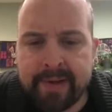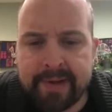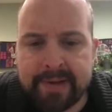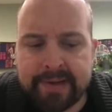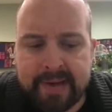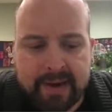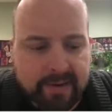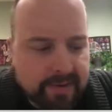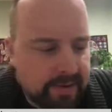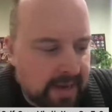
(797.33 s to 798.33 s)

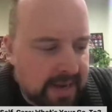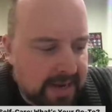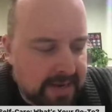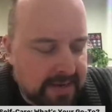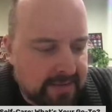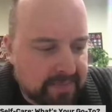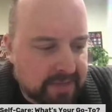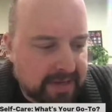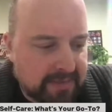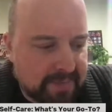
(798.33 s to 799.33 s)
Erin Hannon,
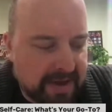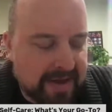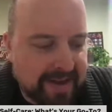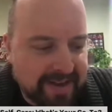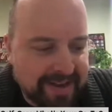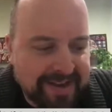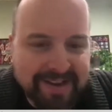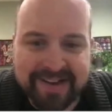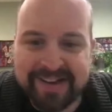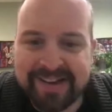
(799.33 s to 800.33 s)
played
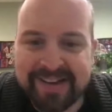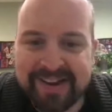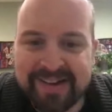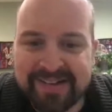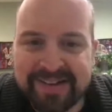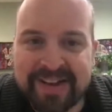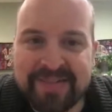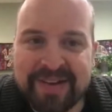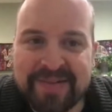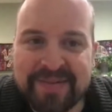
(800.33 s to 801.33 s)
by Garrett's gonna
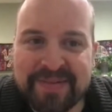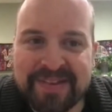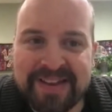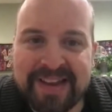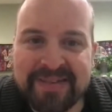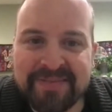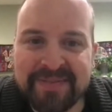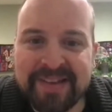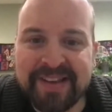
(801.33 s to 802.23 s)
have to help me with the name.